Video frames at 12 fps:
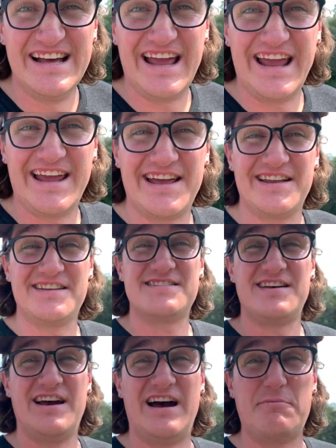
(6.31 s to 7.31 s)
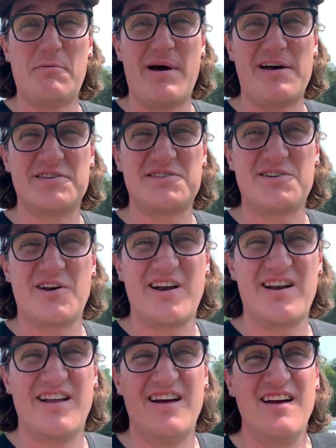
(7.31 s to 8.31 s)
And I'm about to
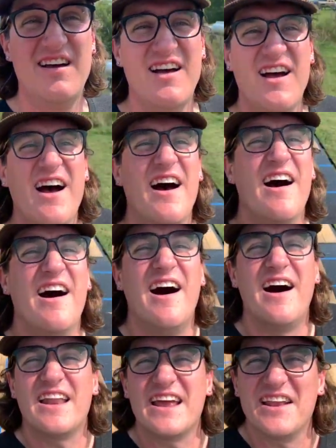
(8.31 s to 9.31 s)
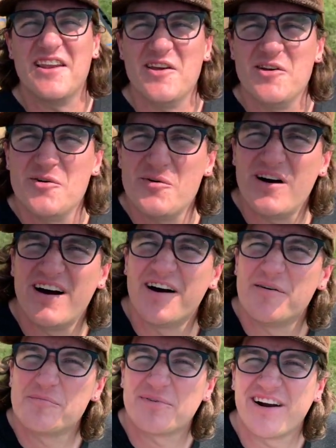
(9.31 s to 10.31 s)
start on a new
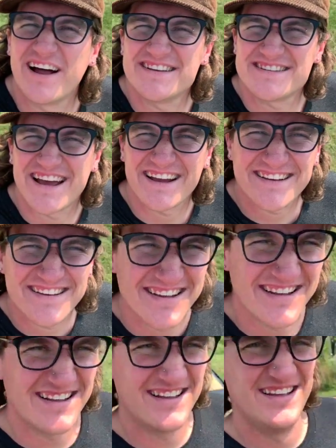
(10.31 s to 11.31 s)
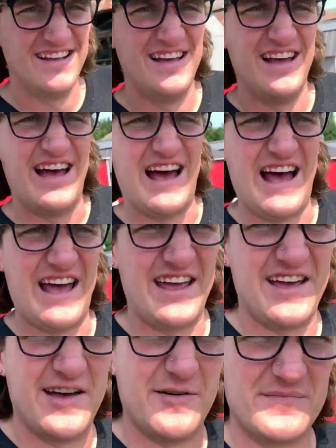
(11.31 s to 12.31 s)
project. I
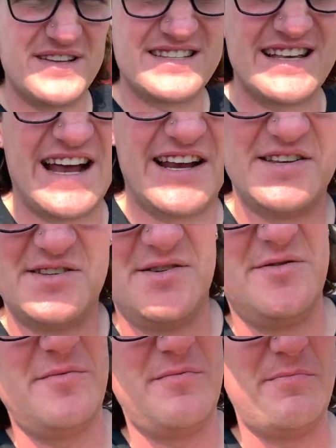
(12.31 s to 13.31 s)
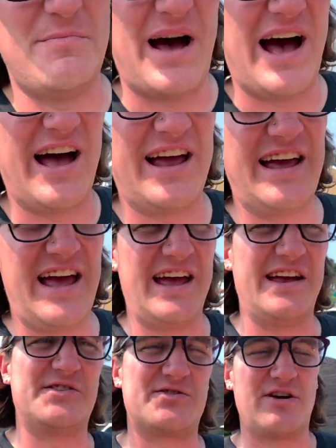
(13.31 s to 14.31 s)
decided to buy
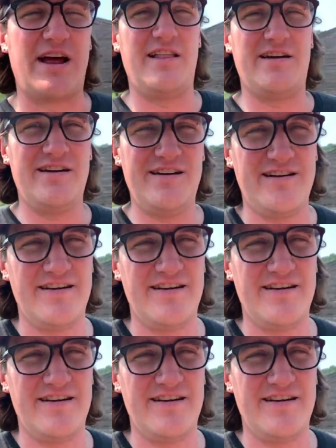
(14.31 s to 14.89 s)
a trailer